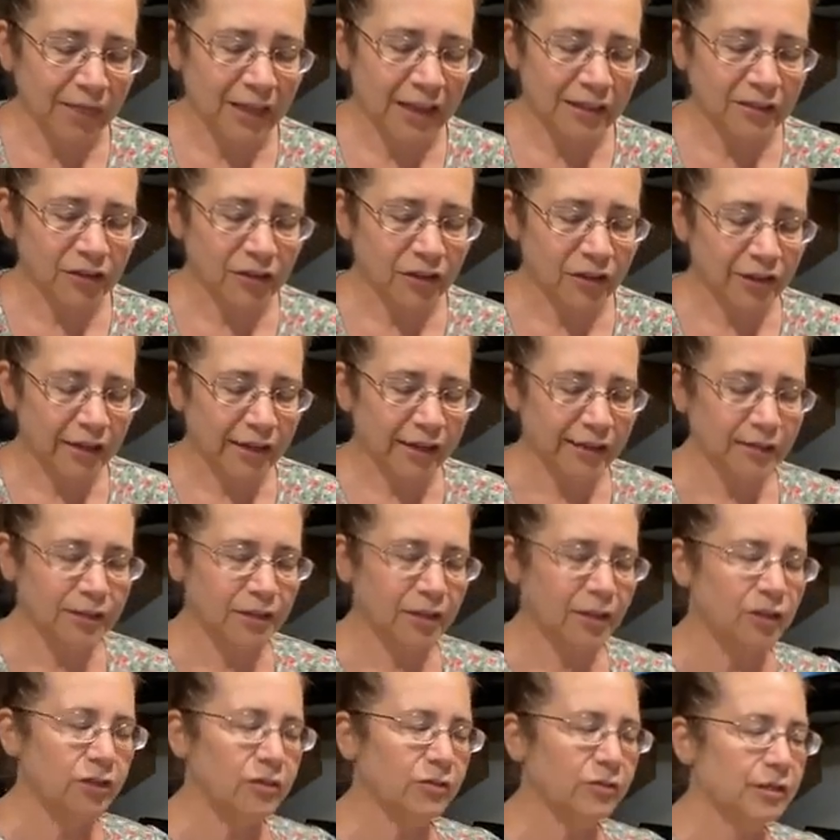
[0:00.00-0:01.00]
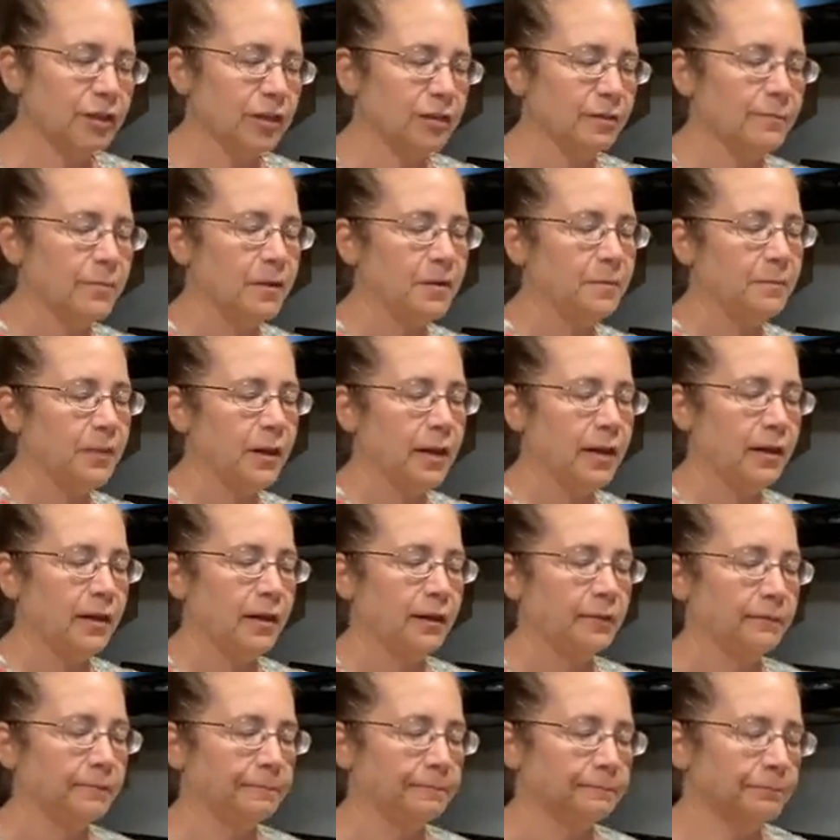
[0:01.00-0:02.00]
That's a good idea, using the bundt
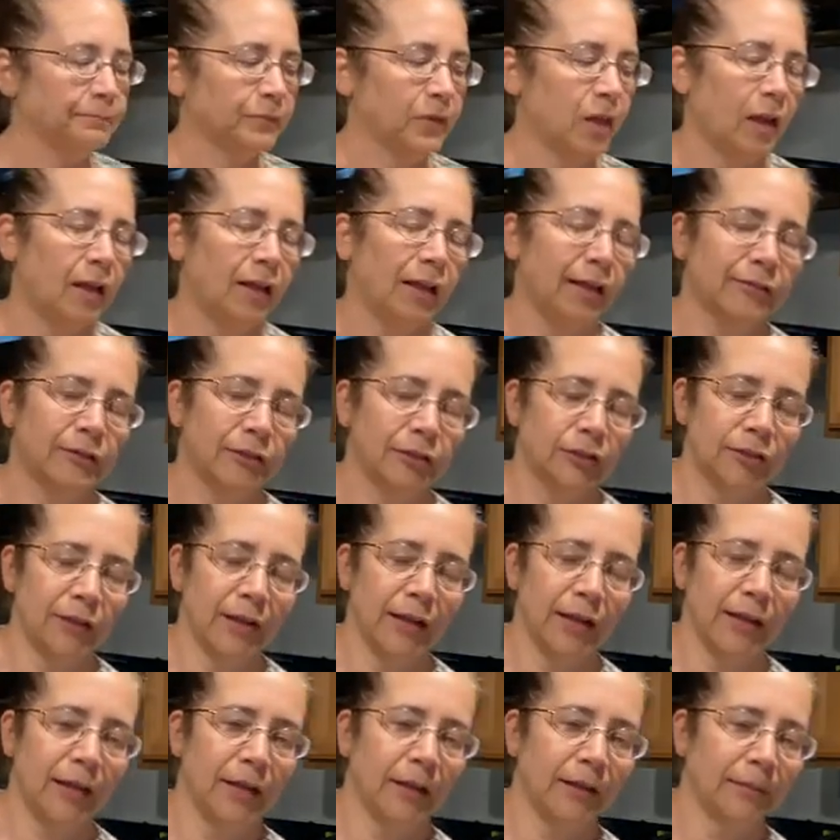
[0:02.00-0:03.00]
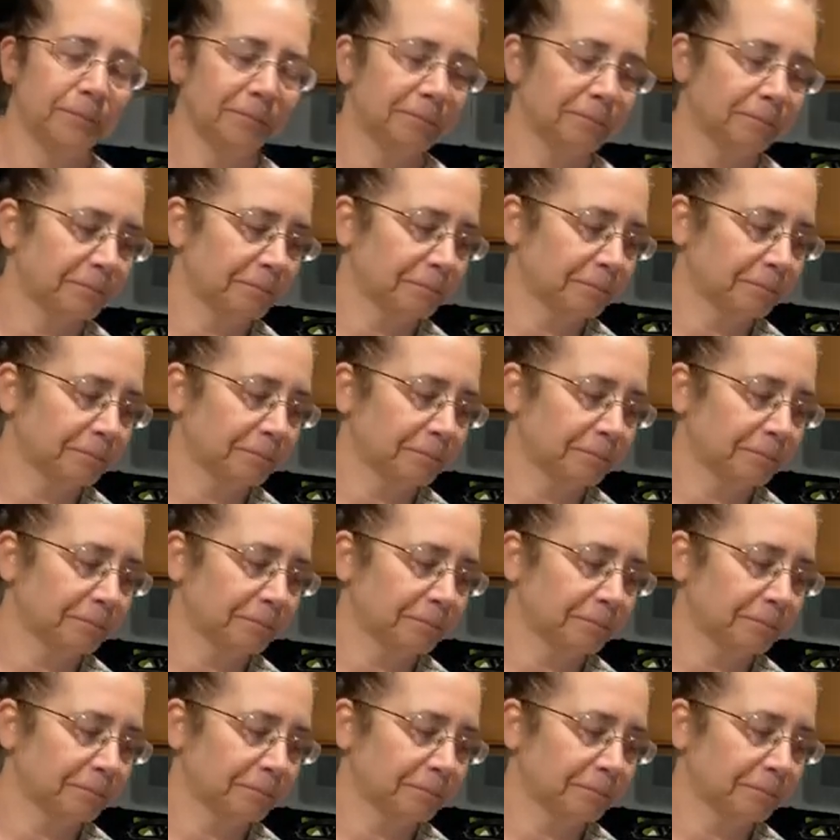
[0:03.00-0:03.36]
pan. I'll have to try that.